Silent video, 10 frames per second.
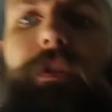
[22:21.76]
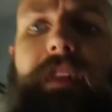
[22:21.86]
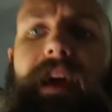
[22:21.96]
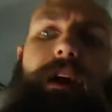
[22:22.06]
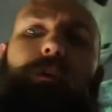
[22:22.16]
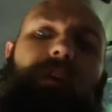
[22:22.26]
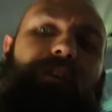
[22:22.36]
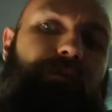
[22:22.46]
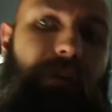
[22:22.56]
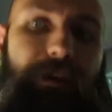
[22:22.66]
Now,
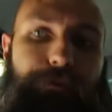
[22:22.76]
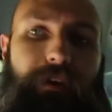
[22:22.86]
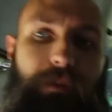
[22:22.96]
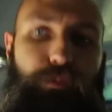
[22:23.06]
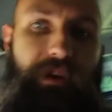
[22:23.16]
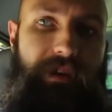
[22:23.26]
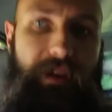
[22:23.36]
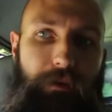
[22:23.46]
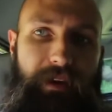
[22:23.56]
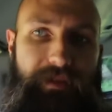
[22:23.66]
my friend pointed
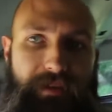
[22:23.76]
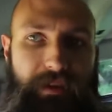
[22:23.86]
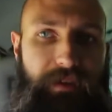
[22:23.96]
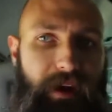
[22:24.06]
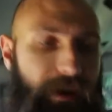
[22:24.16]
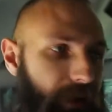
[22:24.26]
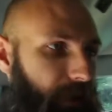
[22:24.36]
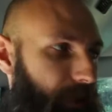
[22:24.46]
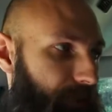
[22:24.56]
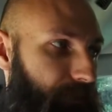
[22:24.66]
out yesterday
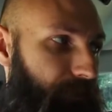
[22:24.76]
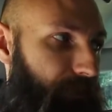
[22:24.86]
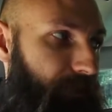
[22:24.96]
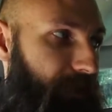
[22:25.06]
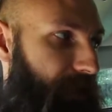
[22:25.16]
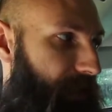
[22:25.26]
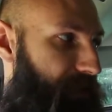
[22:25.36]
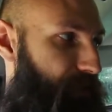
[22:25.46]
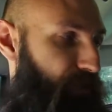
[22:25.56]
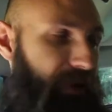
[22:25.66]
that the
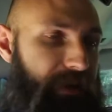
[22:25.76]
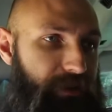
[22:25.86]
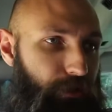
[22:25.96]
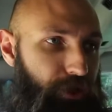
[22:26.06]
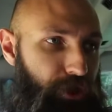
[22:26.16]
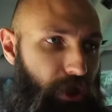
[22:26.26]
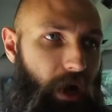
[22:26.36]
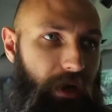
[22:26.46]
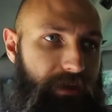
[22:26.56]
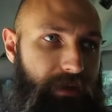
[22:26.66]
springs or
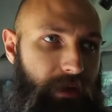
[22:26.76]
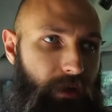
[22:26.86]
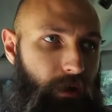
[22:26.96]
shocks